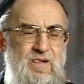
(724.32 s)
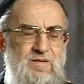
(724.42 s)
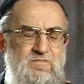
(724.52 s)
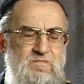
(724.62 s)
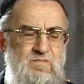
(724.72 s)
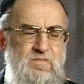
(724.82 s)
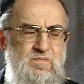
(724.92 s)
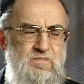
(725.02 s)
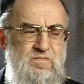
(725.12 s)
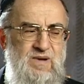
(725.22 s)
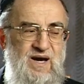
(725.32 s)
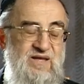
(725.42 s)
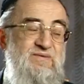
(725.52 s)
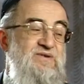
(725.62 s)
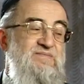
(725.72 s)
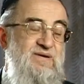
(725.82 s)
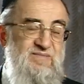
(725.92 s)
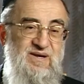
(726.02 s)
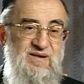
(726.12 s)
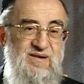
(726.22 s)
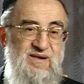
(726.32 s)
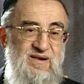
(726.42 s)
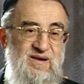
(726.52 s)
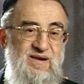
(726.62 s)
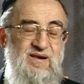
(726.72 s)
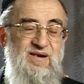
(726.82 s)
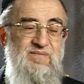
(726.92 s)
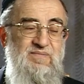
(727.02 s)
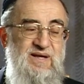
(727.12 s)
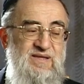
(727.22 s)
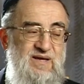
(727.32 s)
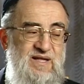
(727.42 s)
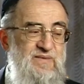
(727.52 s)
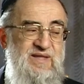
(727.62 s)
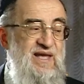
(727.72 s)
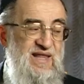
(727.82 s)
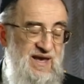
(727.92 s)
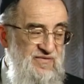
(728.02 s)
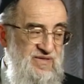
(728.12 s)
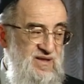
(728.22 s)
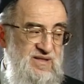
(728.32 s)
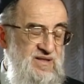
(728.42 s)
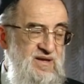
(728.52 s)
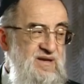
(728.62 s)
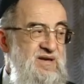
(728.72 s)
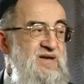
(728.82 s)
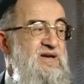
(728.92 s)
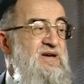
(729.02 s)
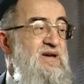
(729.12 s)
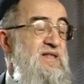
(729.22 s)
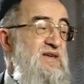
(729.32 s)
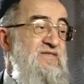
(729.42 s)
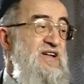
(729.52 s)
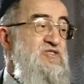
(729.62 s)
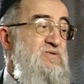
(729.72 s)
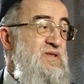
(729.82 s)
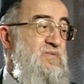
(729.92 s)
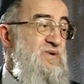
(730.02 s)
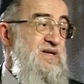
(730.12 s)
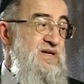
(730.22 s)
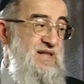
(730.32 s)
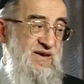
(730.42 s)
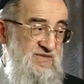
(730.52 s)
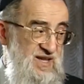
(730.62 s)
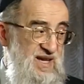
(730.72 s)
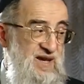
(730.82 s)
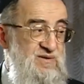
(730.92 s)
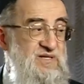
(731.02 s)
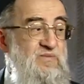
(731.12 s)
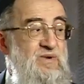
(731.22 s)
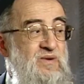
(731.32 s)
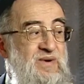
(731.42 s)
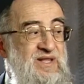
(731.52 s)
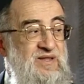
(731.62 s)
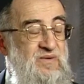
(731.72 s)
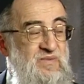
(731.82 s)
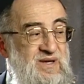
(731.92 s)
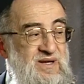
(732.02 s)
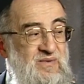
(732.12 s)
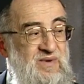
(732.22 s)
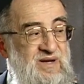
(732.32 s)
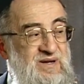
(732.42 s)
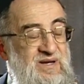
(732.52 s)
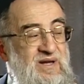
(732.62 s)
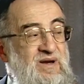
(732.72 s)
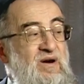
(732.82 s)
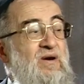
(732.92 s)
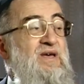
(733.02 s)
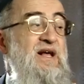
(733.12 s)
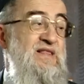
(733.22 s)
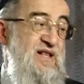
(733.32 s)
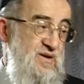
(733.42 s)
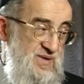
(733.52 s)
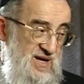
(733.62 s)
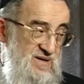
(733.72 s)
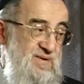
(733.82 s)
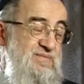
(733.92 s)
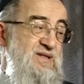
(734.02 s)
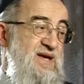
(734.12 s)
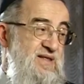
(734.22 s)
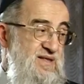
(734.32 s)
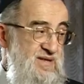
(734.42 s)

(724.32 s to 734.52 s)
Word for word: you said that? I don't remember. But anyway, they left, and and eventually we left the house, and we went. We were. Oh yeah, I'll tell you what I remember then.